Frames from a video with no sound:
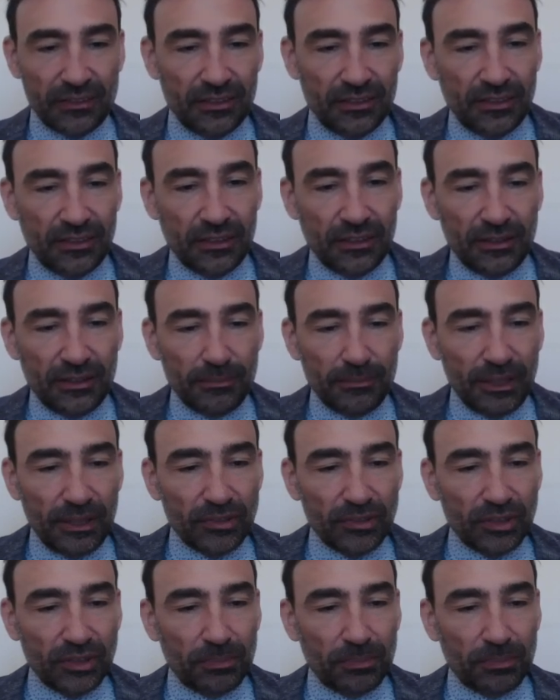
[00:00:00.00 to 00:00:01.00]
because it
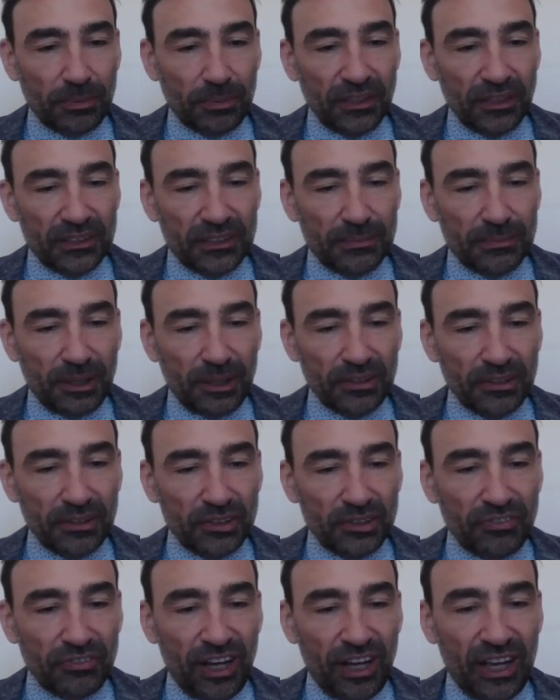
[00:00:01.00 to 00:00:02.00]
prints minus
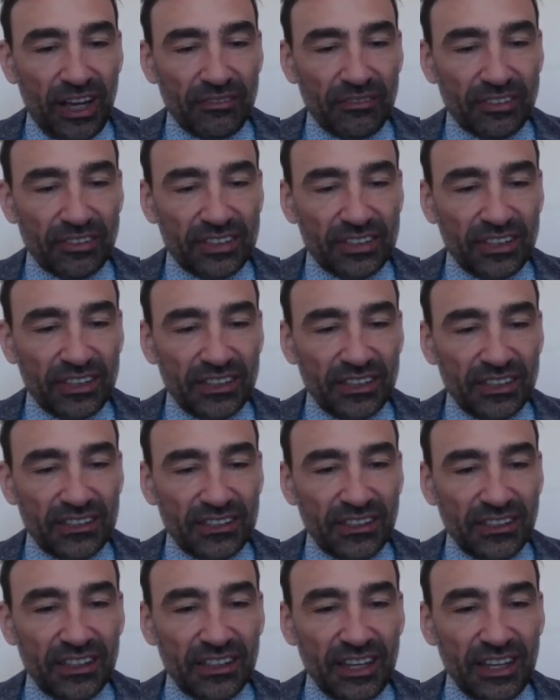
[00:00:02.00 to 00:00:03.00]
5, 6,
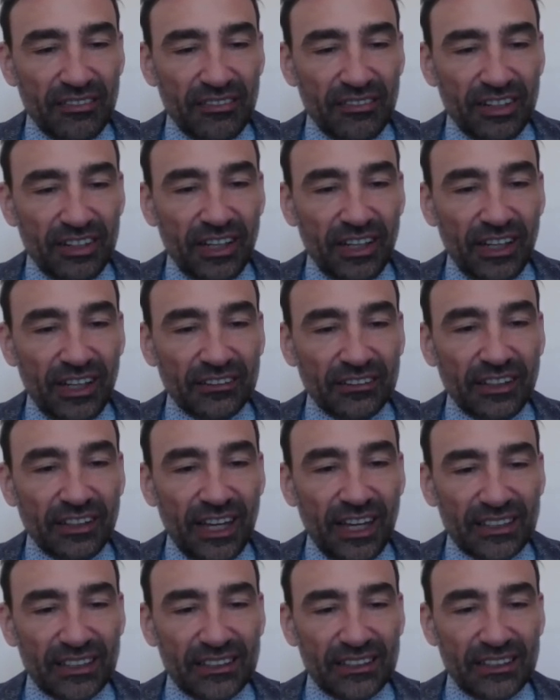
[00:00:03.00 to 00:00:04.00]
11 and does
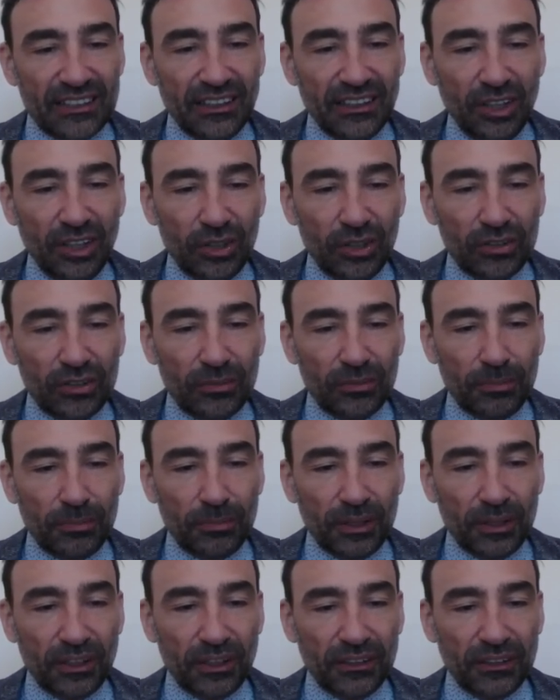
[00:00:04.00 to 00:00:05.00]
not print
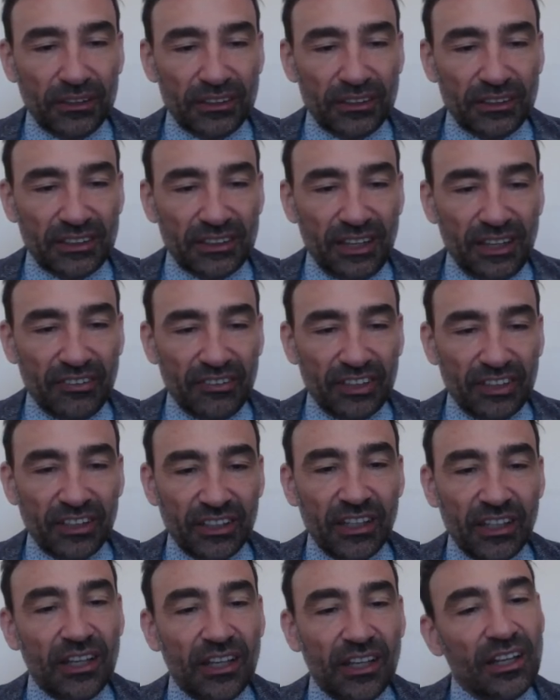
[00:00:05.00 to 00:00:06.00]
7.
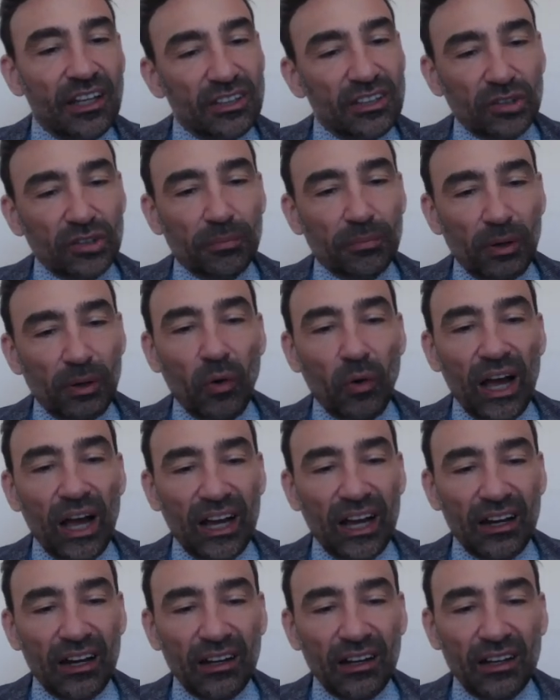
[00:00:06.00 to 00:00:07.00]
So beware
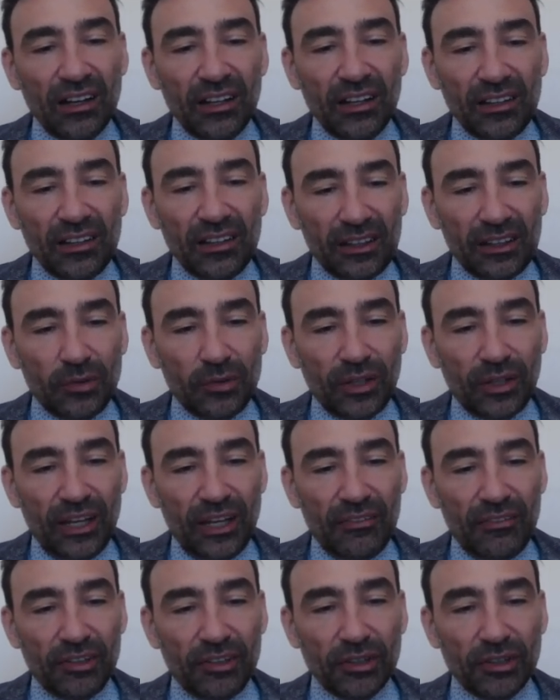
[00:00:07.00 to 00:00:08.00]
that whenever you
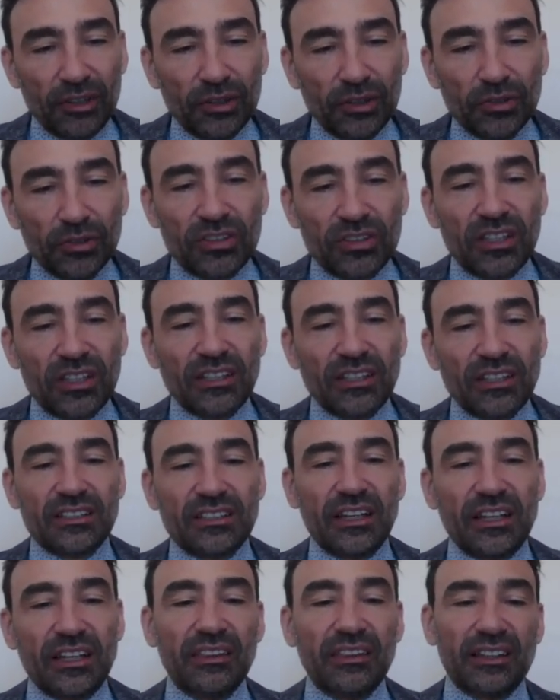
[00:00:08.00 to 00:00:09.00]
use things like
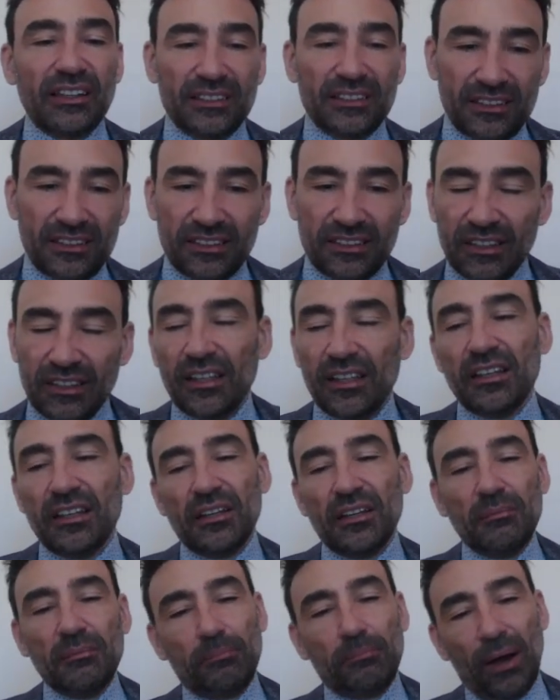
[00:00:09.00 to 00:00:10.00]
this, in
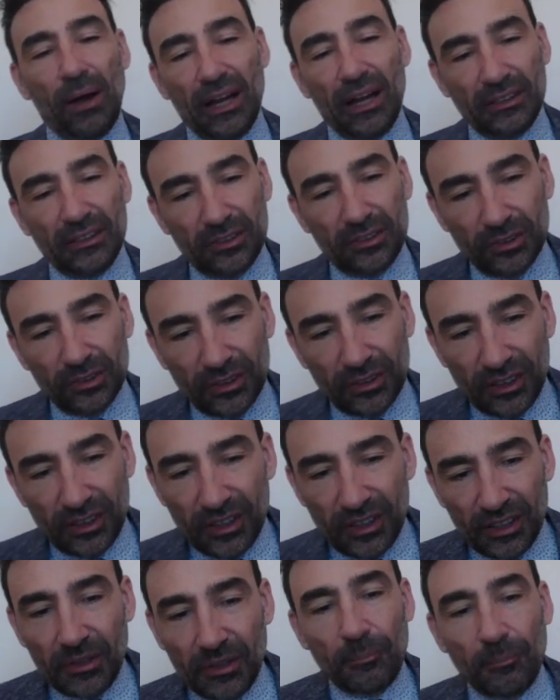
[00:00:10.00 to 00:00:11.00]
Python,
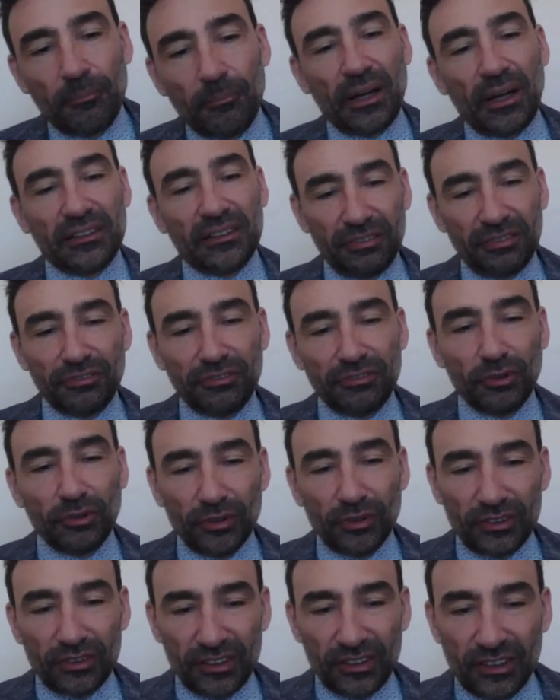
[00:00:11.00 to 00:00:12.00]
by default,
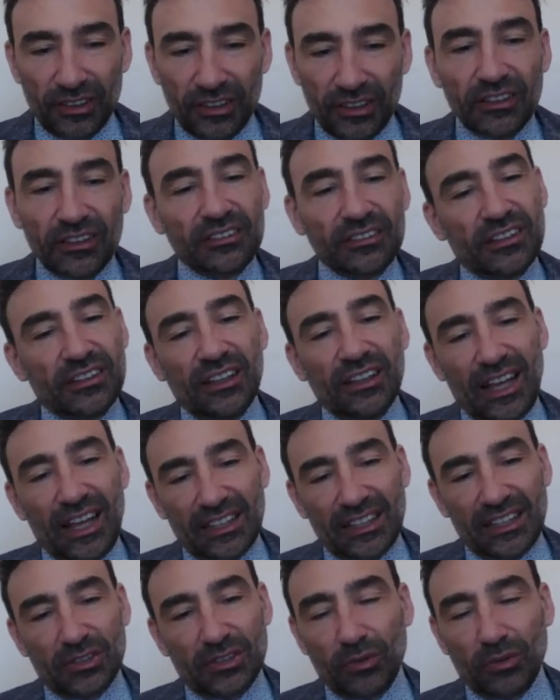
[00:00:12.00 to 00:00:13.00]
the last
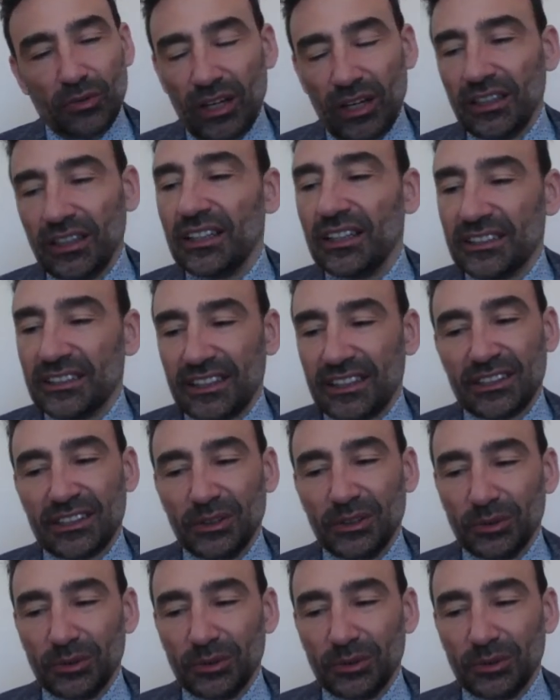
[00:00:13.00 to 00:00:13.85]
one is excluded.